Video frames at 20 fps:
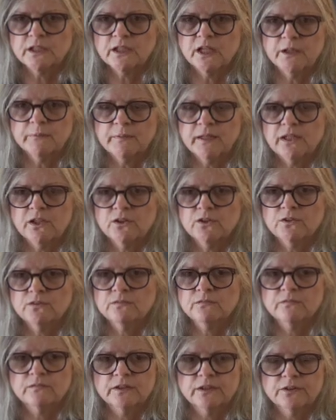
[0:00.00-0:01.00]
on my
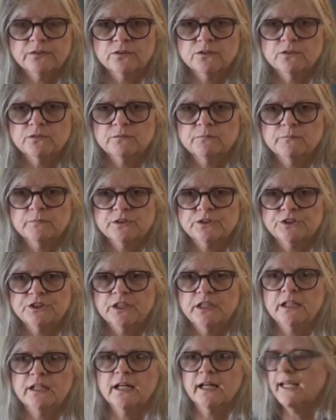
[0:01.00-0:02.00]
own little
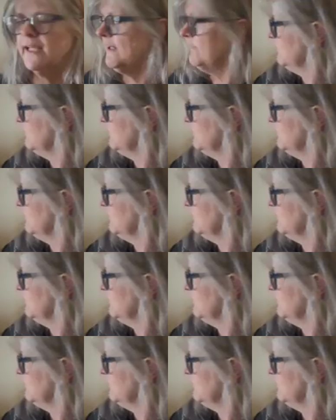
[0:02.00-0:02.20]
machine. I have